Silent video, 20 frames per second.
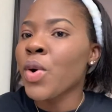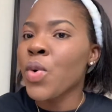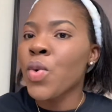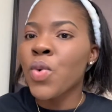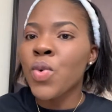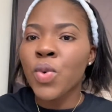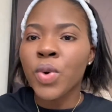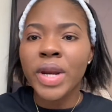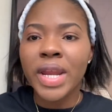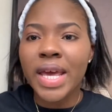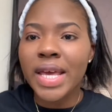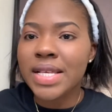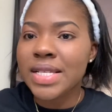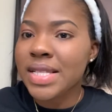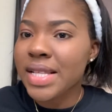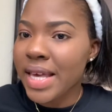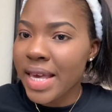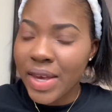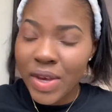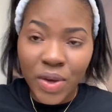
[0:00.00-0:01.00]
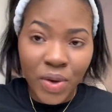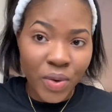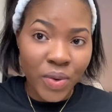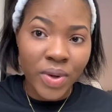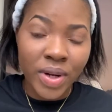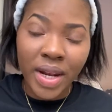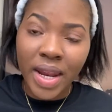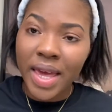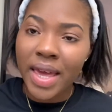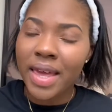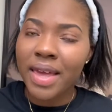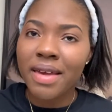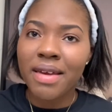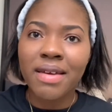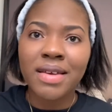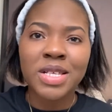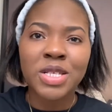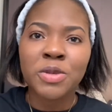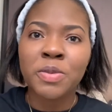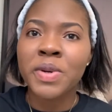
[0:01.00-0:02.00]
Oh, nice like you. Like,
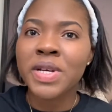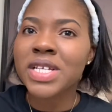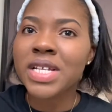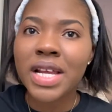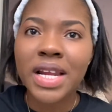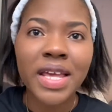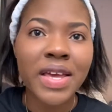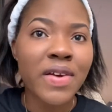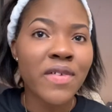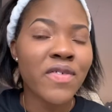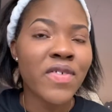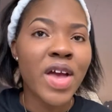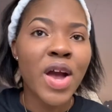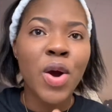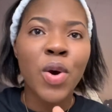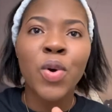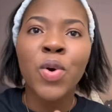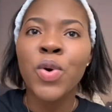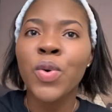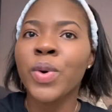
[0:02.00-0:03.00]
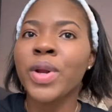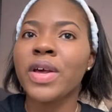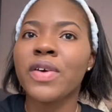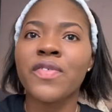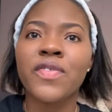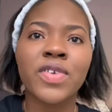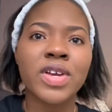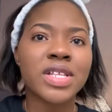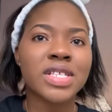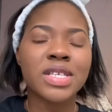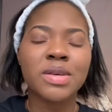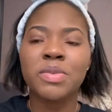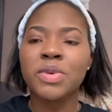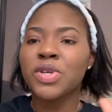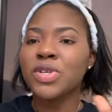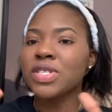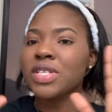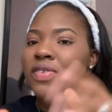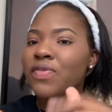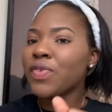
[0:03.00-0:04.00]
especially if you go with your friends, and you
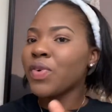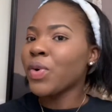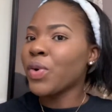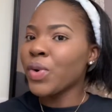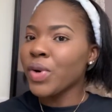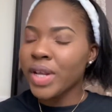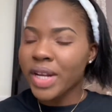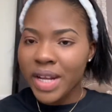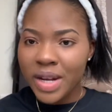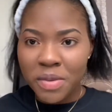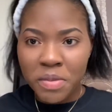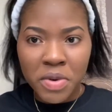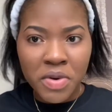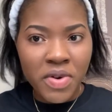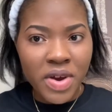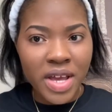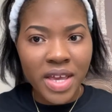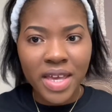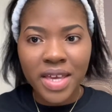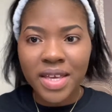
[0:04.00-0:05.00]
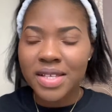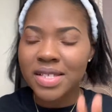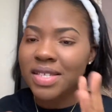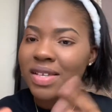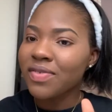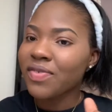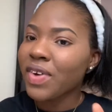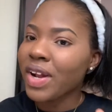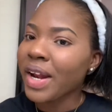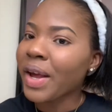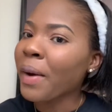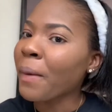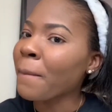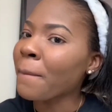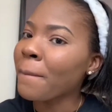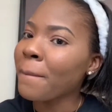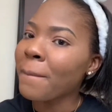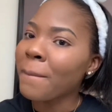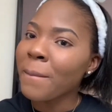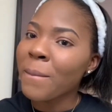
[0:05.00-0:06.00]
just have to go in the mirror and give yourself a, like a
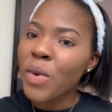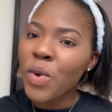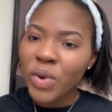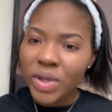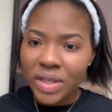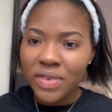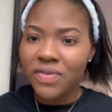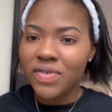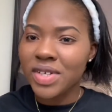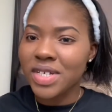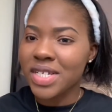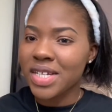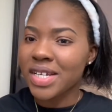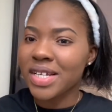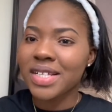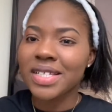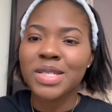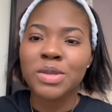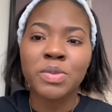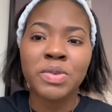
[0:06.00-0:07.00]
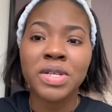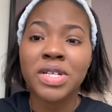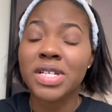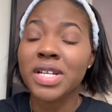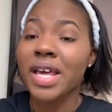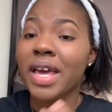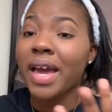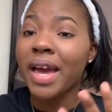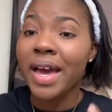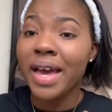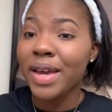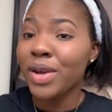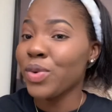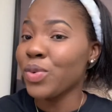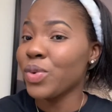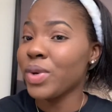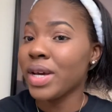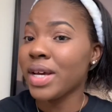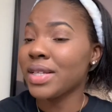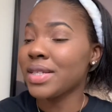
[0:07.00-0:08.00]
motivational speech. Like, I do
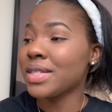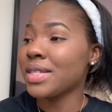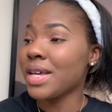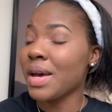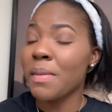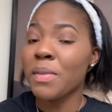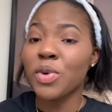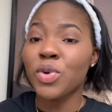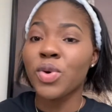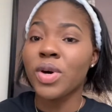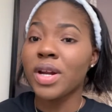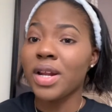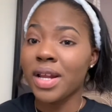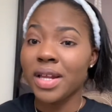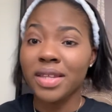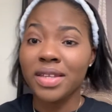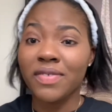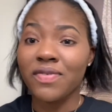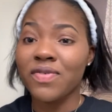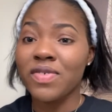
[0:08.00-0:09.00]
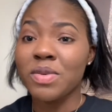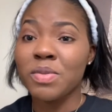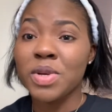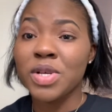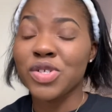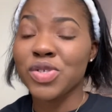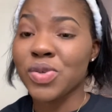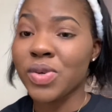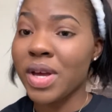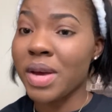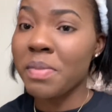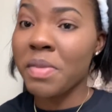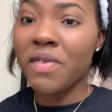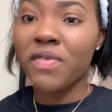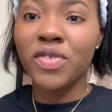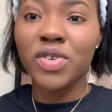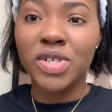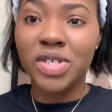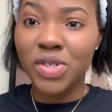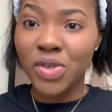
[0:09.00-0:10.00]
that. I mean, a lot of females do that. I
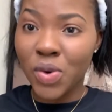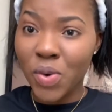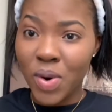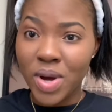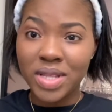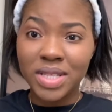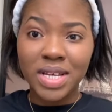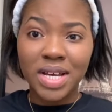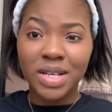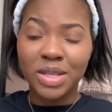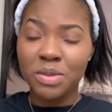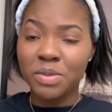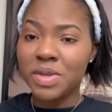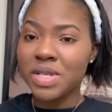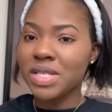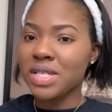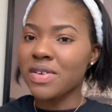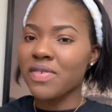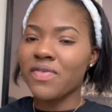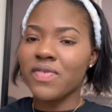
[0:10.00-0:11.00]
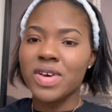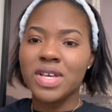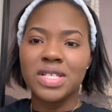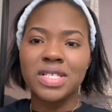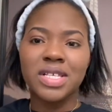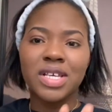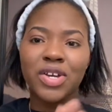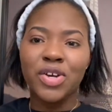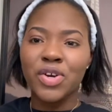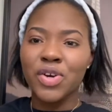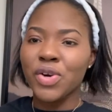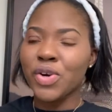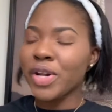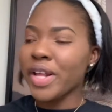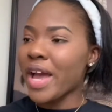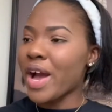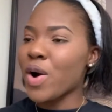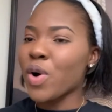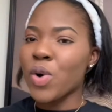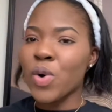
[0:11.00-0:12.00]
just go and talk to myself and say, girl,
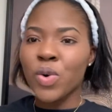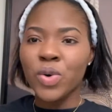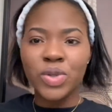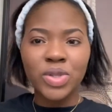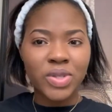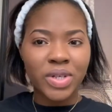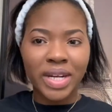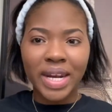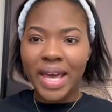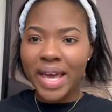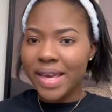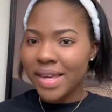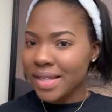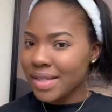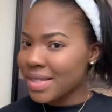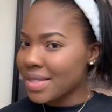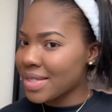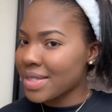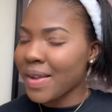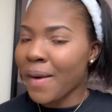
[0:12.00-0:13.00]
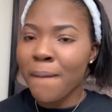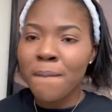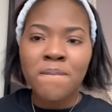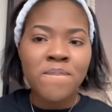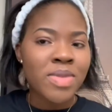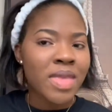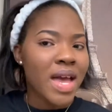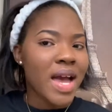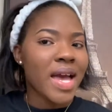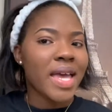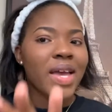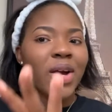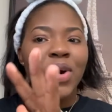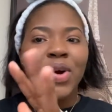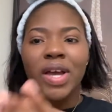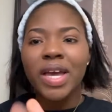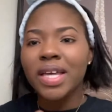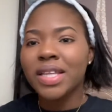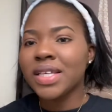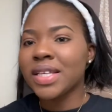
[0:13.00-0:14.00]
yeah, go tonight. I will
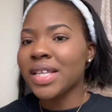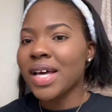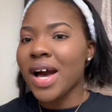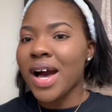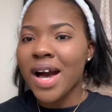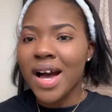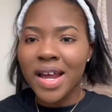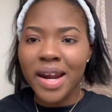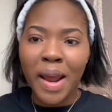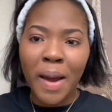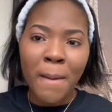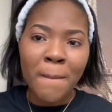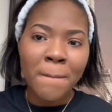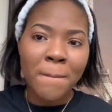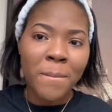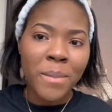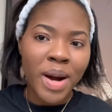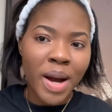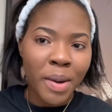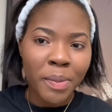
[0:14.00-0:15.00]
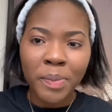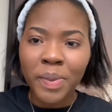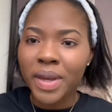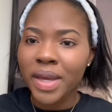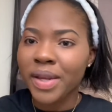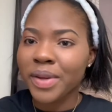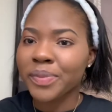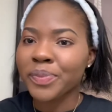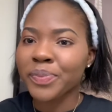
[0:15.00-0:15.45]
get it on and popping.